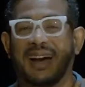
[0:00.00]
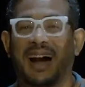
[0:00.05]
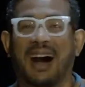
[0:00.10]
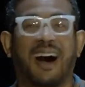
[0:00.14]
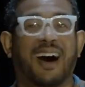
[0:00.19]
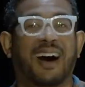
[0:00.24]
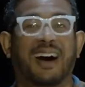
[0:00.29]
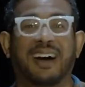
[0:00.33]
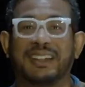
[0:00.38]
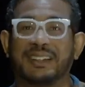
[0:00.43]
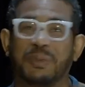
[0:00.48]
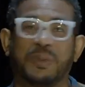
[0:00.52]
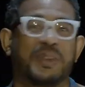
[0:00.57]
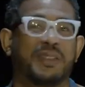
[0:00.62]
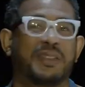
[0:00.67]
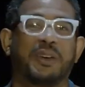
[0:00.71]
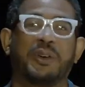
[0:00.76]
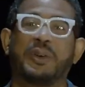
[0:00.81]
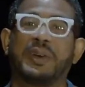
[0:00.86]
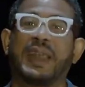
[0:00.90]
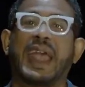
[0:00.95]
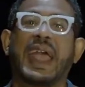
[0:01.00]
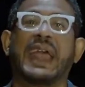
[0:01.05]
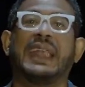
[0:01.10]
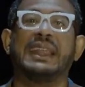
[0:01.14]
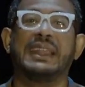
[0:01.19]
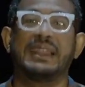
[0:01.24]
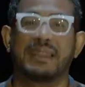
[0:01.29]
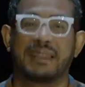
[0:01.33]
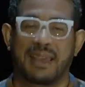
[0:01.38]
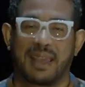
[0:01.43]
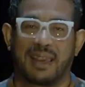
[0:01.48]
art, without
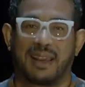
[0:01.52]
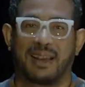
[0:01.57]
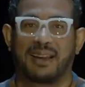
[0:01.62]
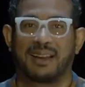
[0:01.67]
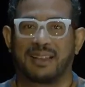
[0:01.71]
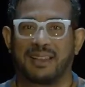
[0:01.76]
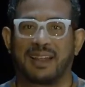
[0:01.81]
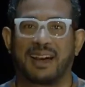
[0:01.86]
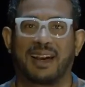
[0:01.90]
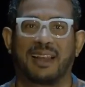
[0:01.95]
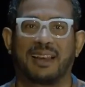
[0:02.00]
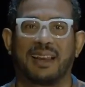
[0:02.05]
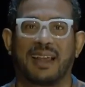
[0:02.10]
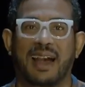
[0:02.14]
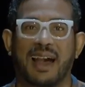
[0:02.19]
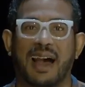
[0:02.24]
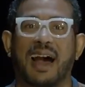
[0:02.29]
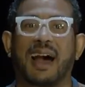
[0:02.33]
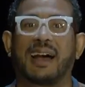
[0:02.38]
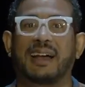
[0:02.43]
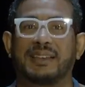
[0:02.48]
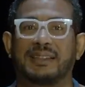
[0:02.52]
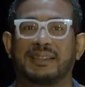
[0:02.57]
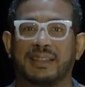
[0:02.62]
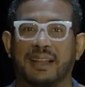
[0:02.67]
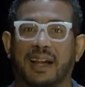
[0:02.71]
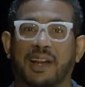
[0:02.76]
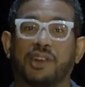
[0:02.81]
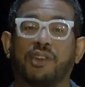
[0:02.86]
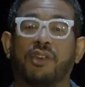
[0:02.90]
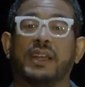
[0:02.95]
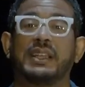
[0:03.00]
anything that has
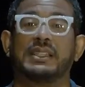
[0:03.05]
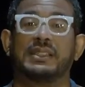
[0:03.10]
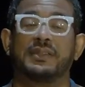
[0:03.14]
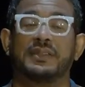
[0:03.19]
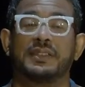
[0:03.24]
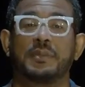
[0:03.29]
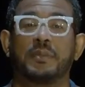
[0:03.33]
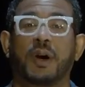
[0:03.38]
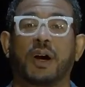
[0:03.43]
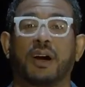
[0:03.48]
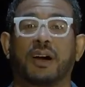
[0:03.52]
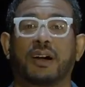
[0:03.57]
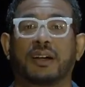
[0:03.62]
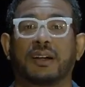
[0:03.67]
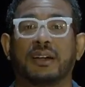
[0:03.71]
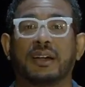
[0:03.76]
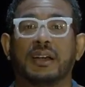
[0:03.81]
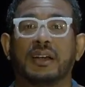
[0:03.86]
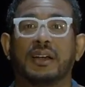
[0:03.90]
that creative spark.